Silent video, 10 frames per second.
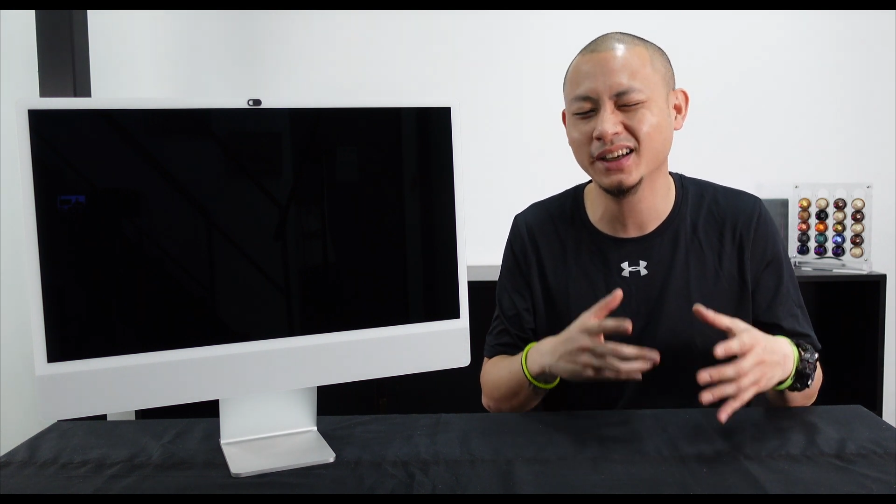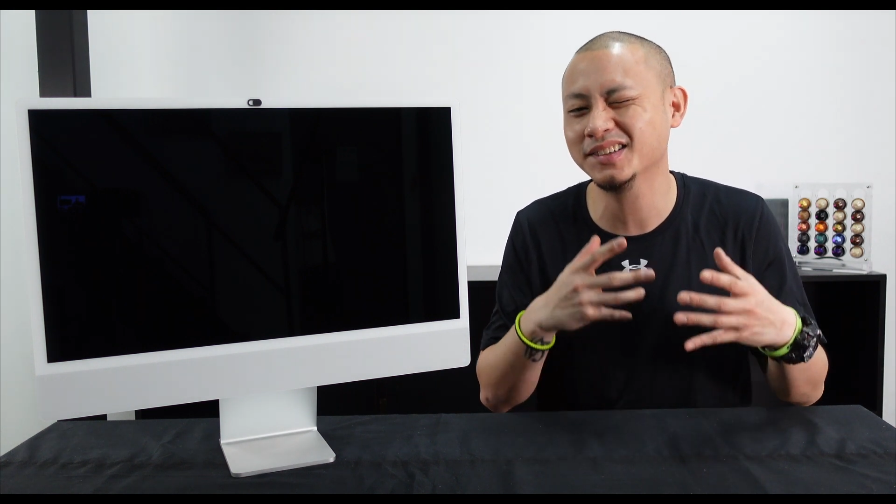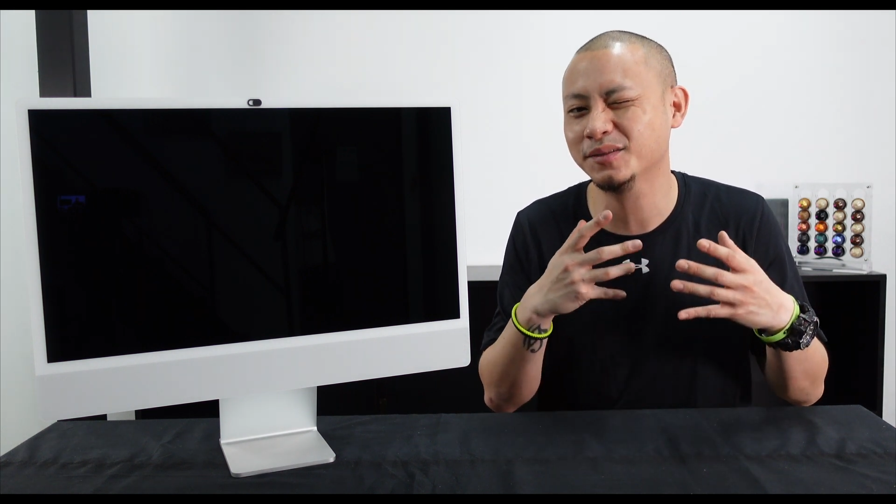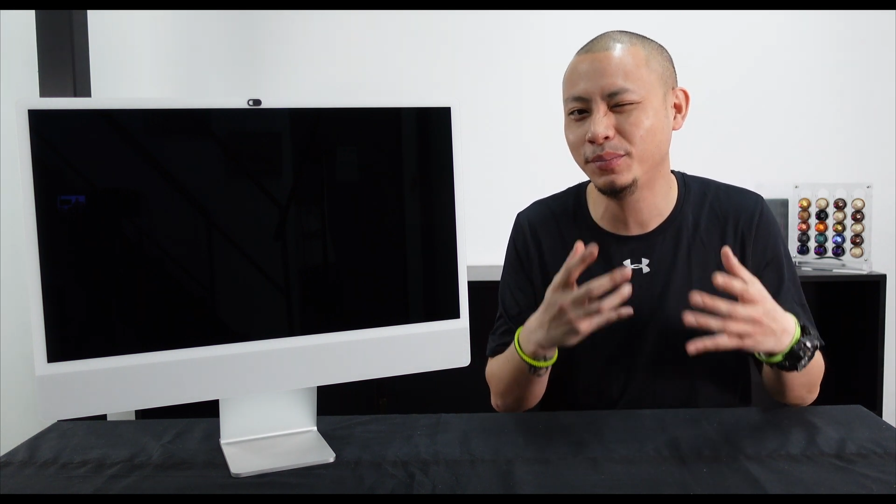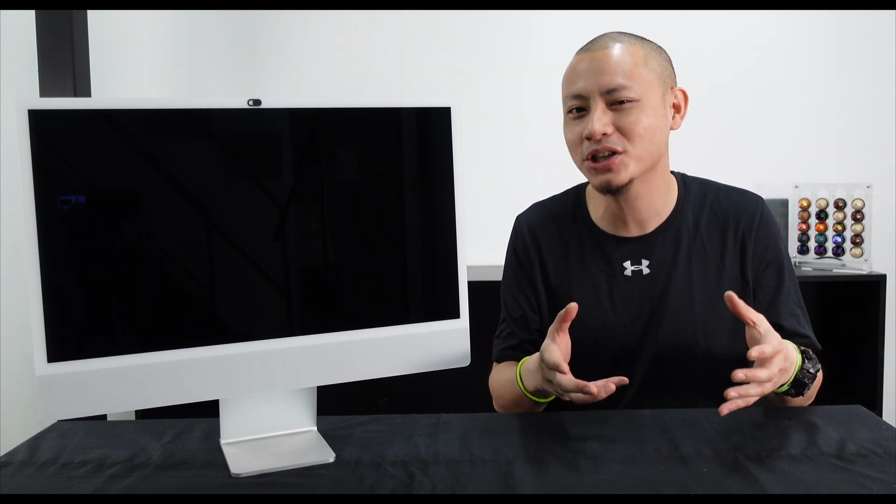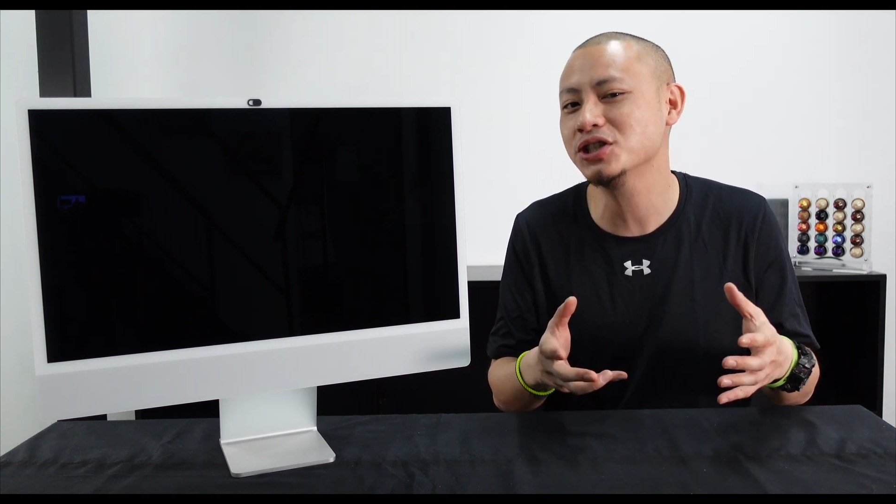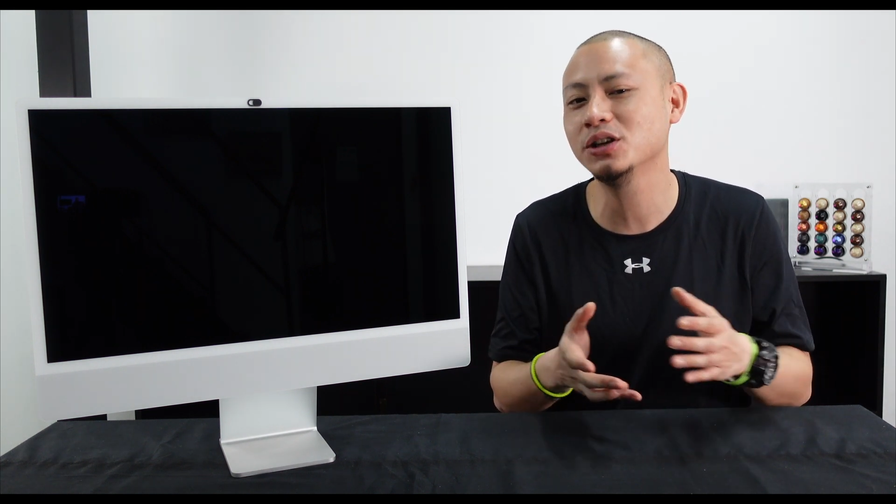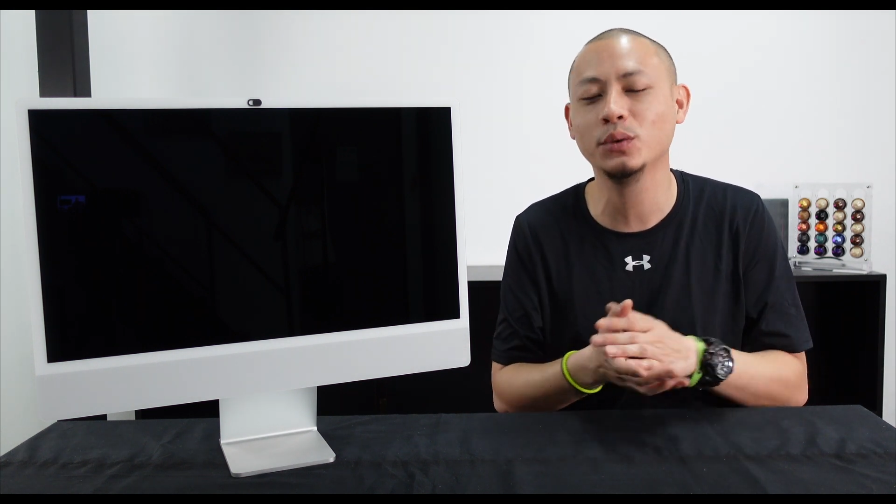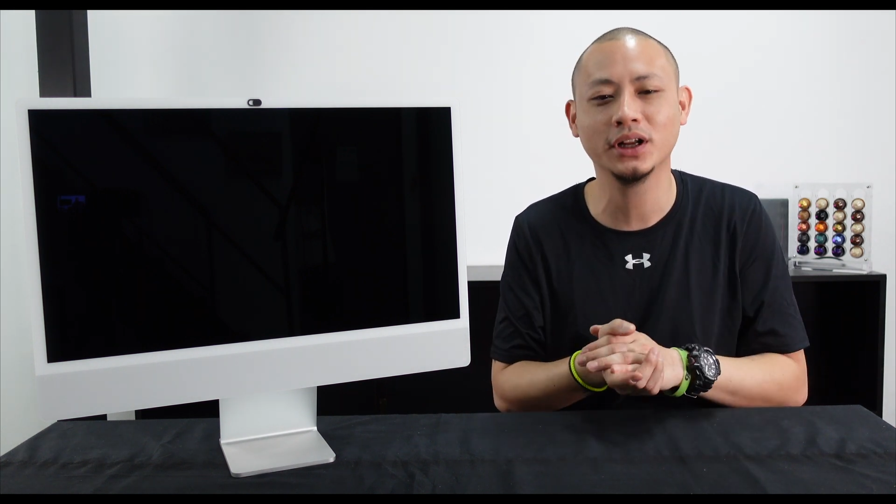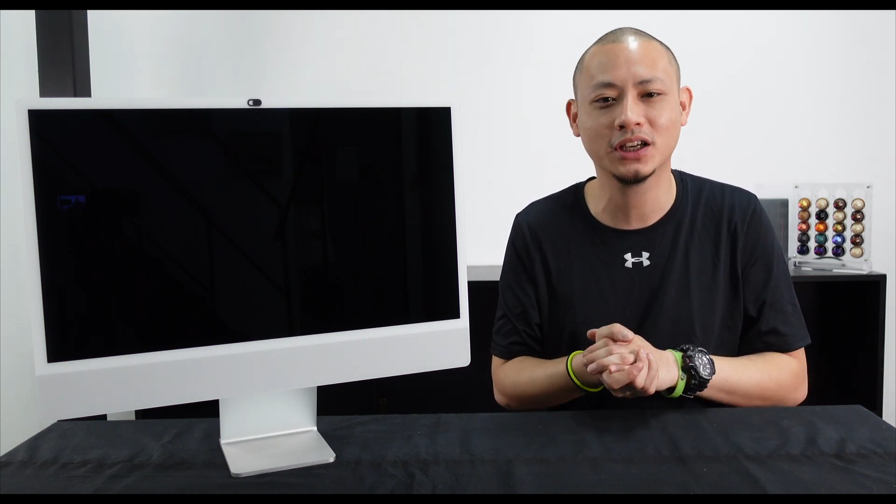
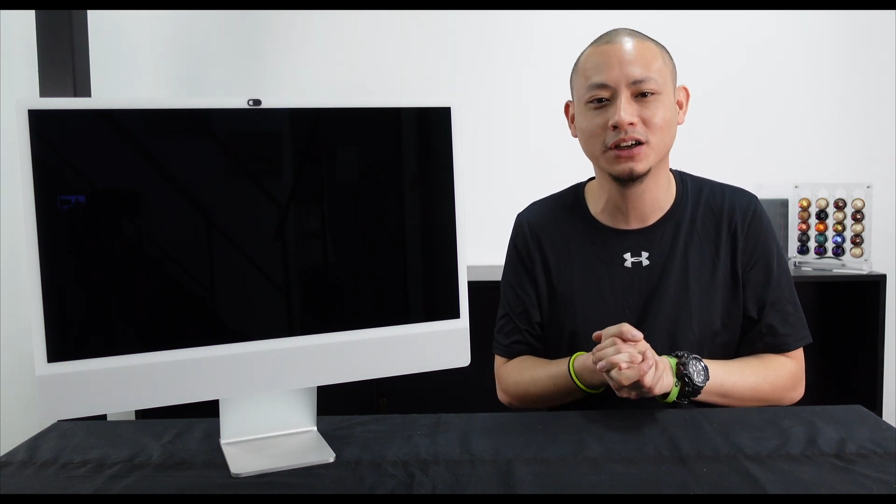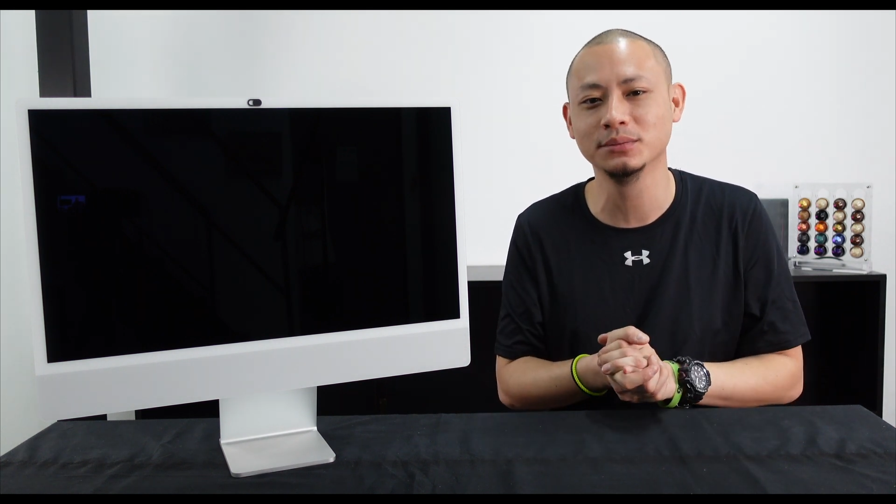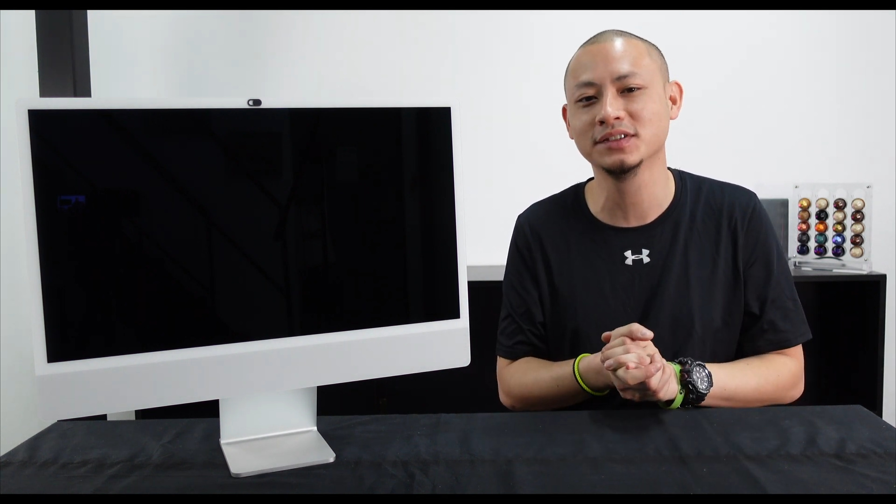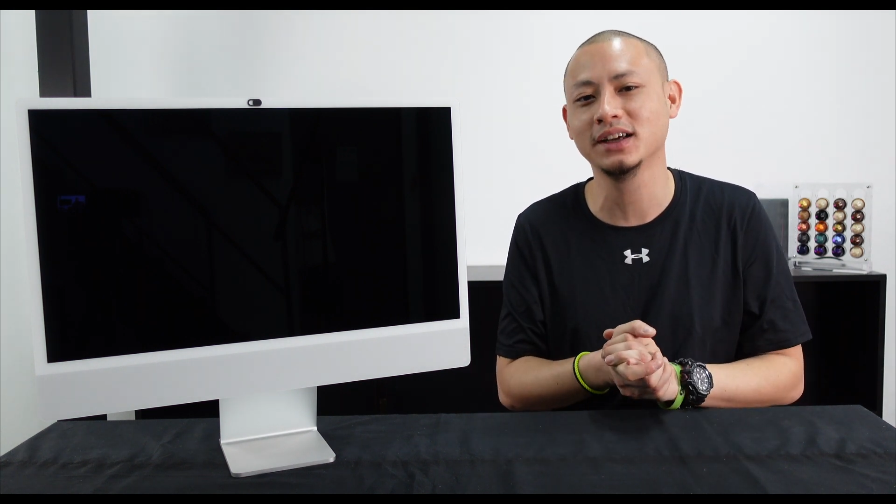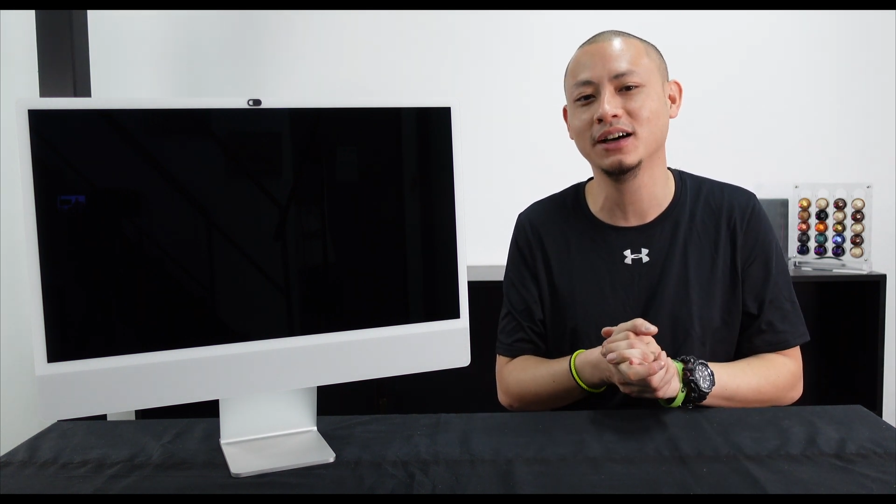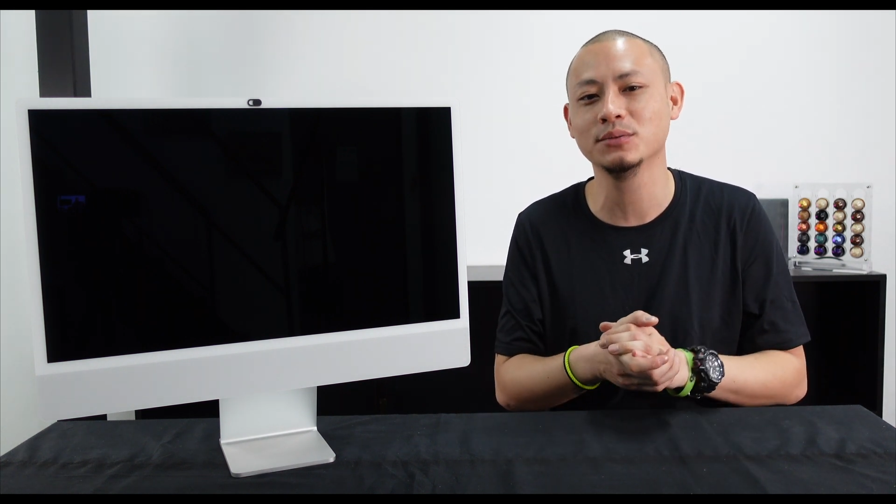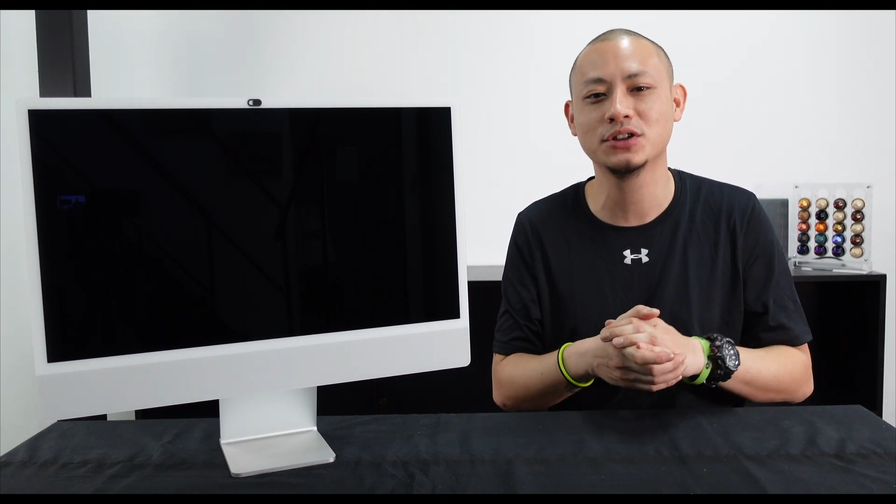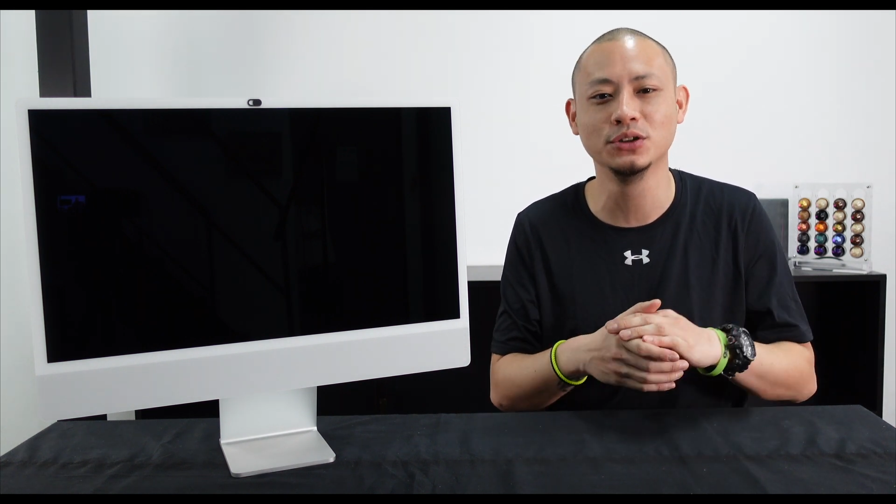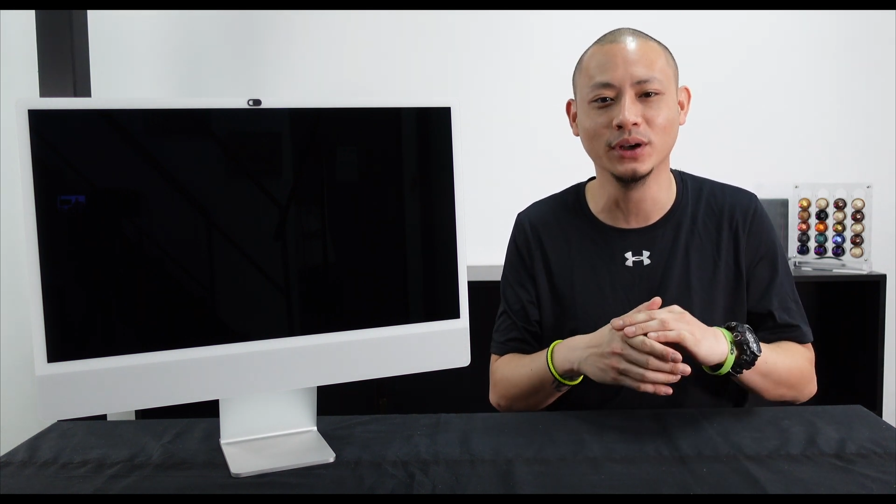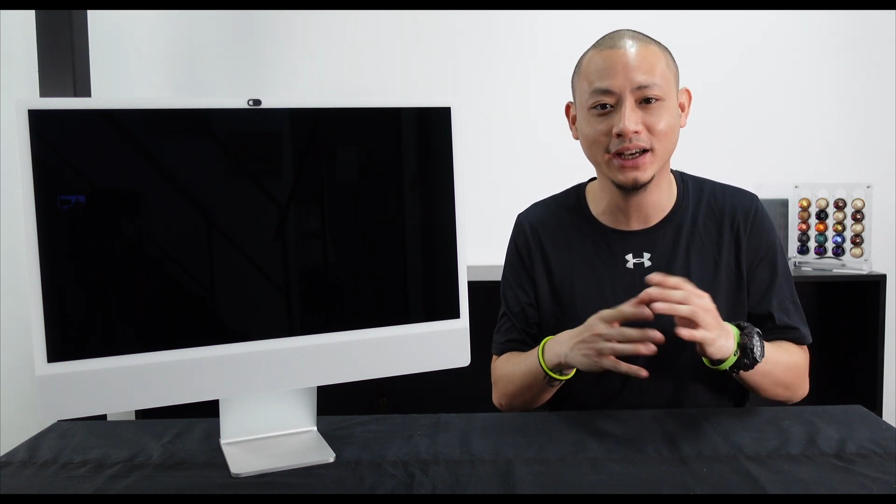especially when it comes down to